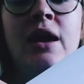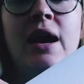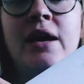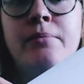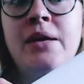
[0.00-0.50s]

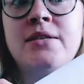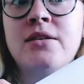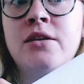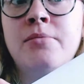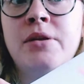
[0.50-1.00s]
and make
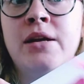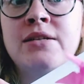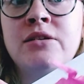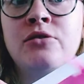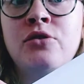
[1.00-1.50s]
some
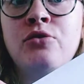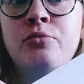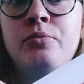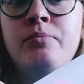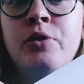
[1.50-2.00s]
nice little
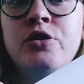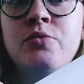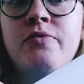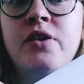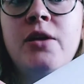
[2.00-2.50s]
cool birds
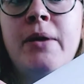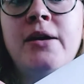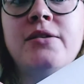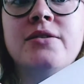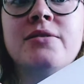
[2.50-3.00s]
with funky
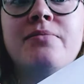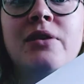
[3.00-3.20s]
patterns.